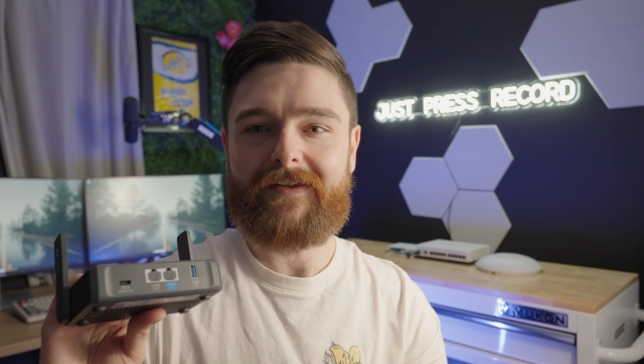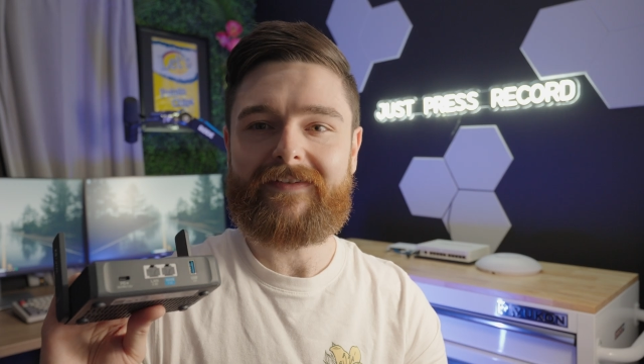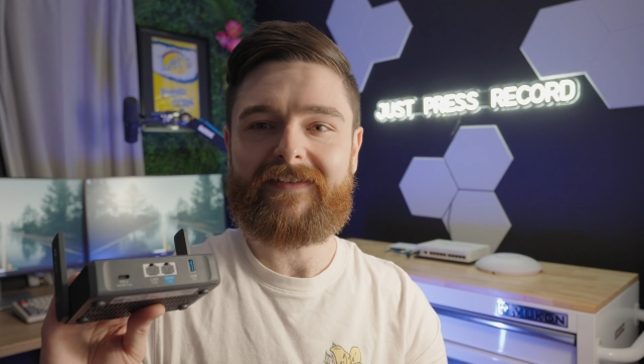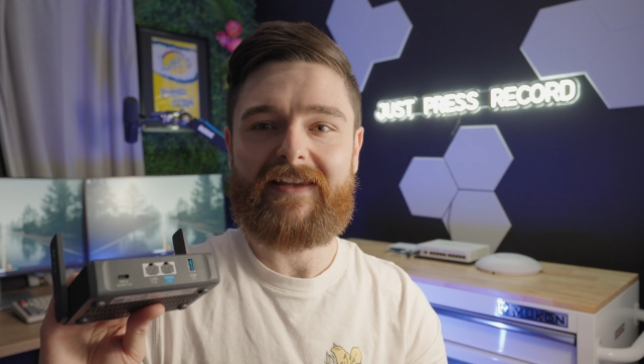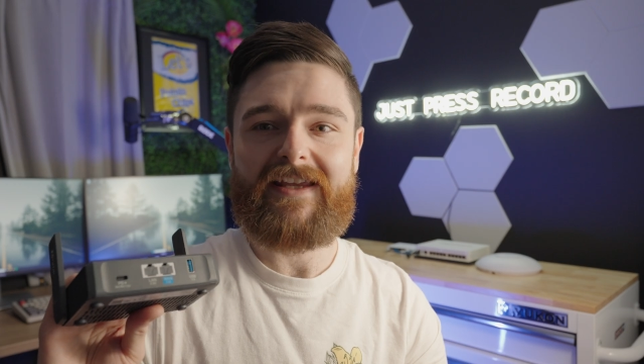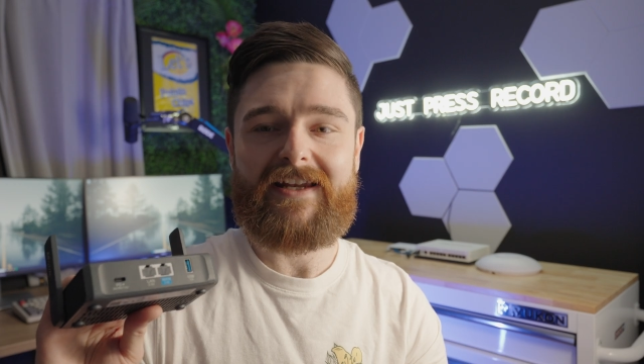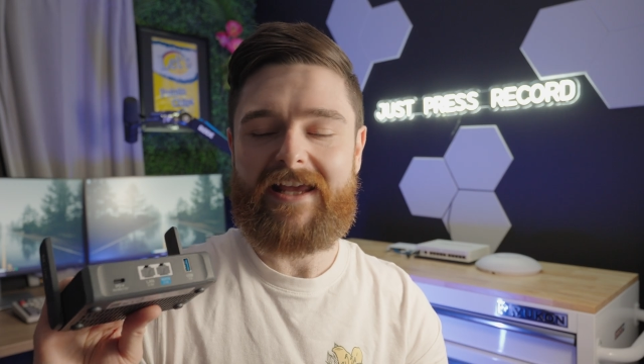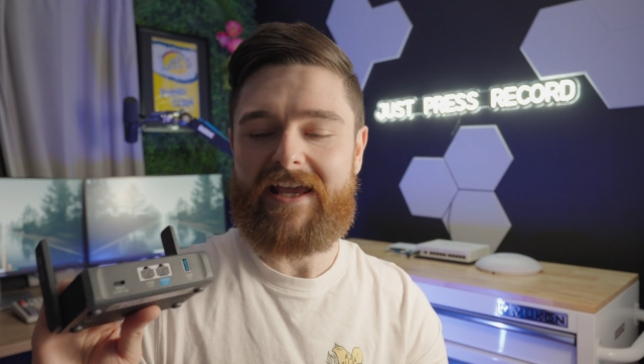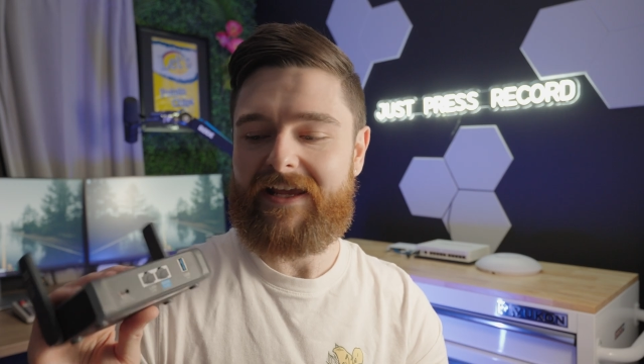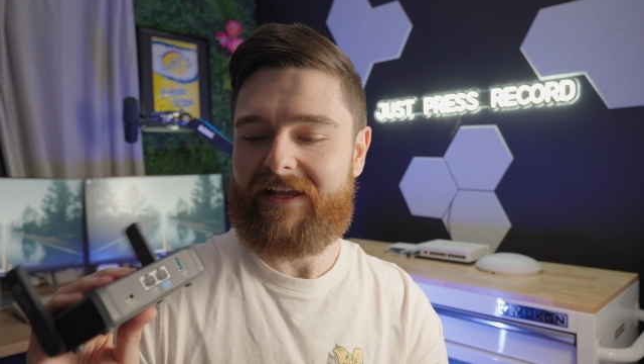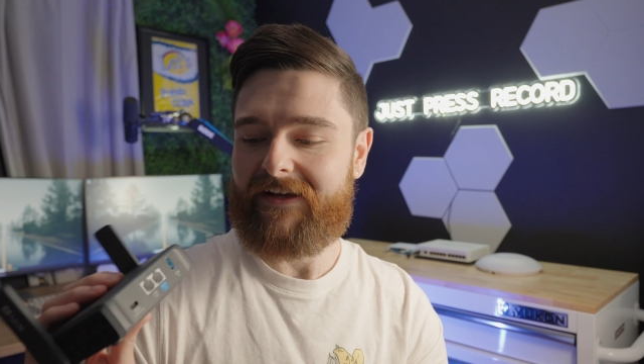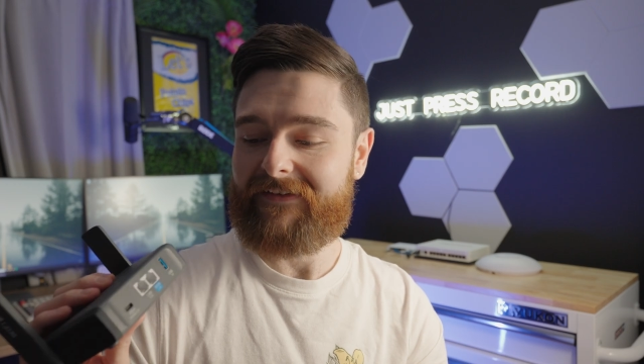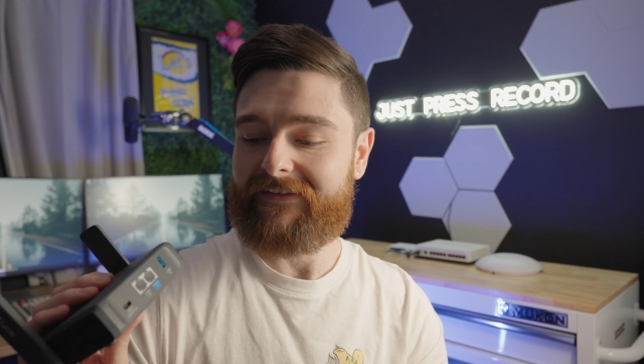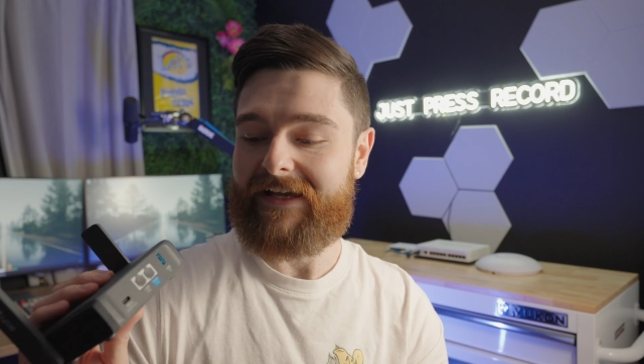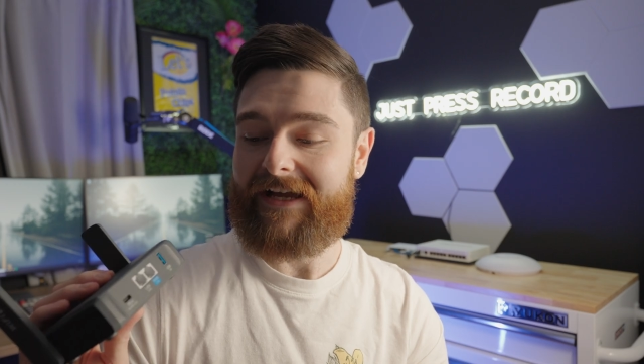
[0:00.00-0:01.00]
the Slate
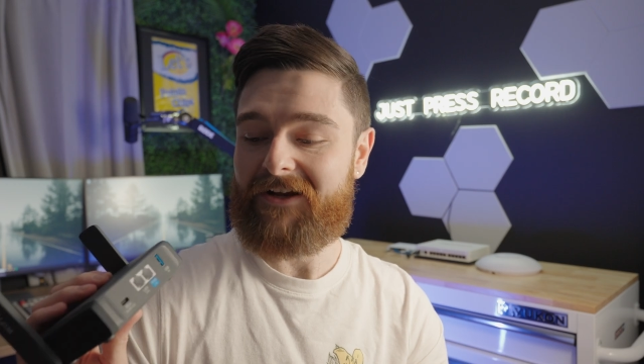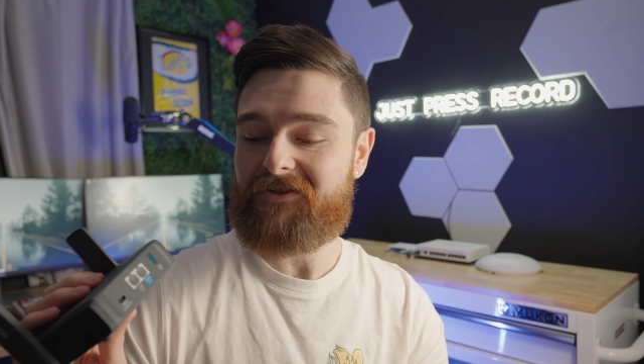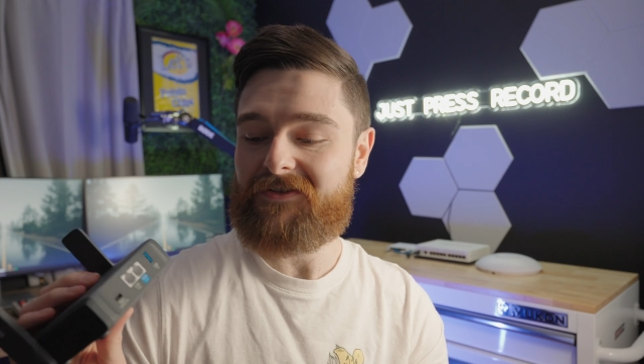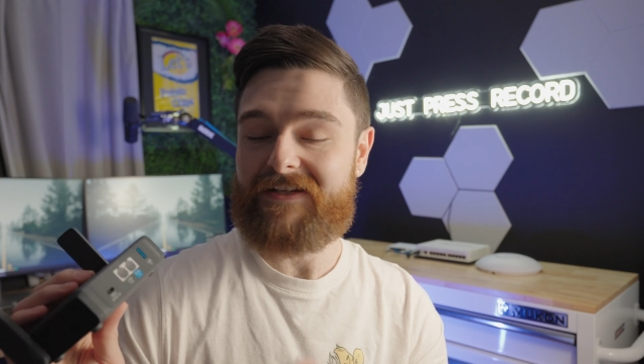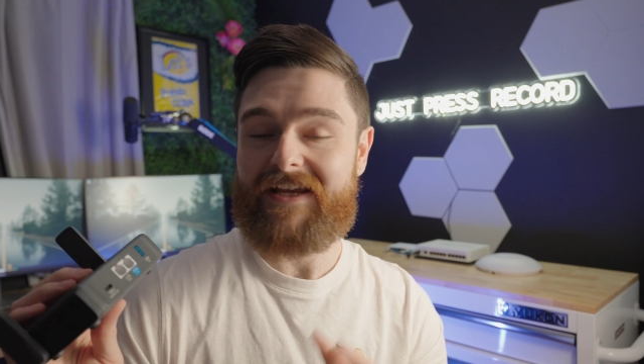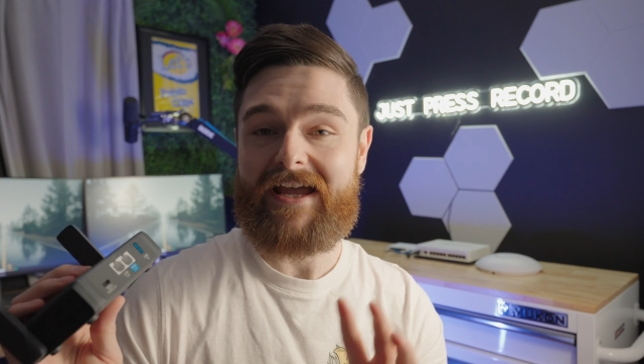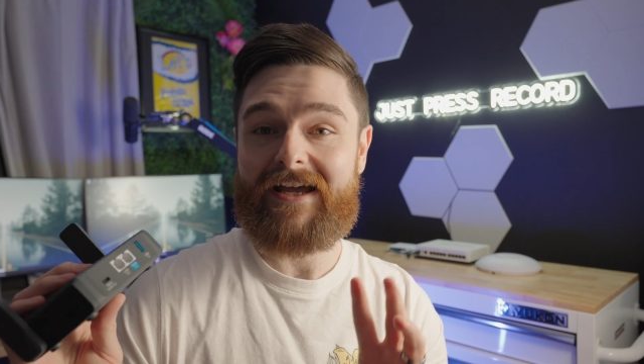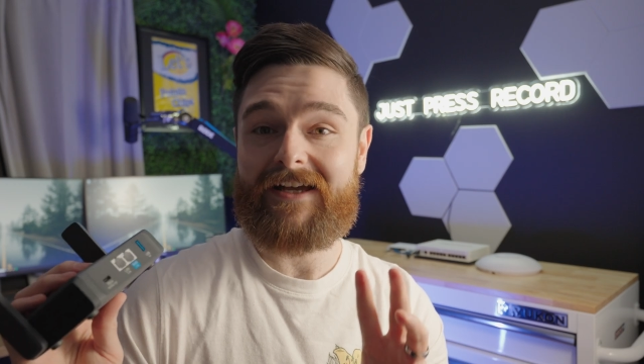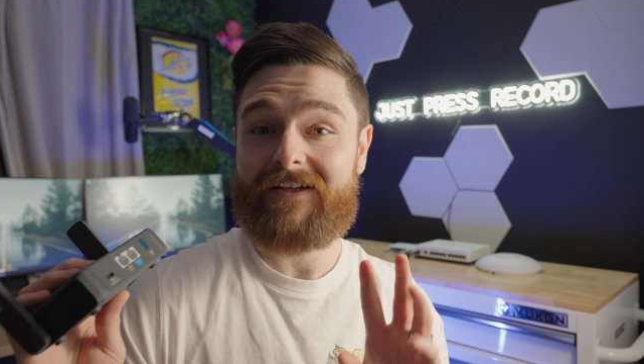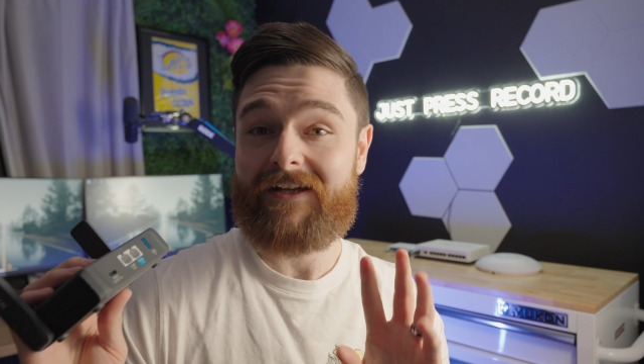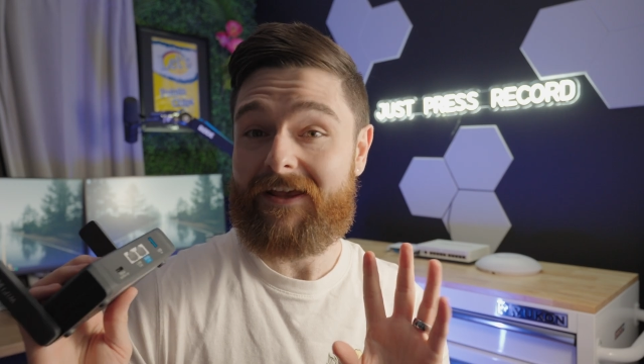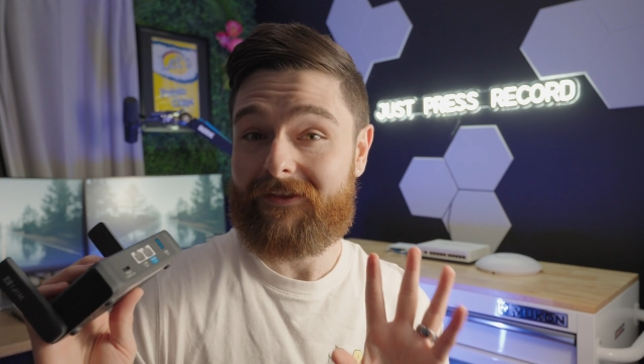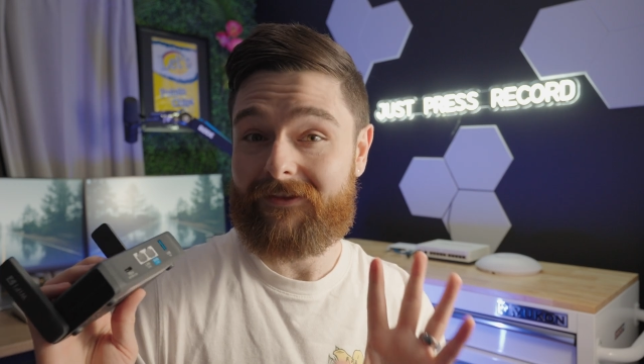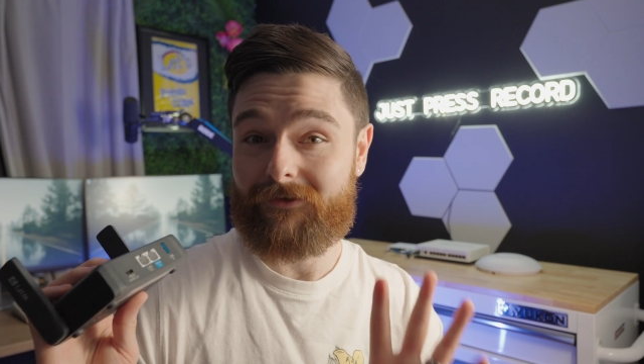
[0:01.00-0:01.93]
AX actually had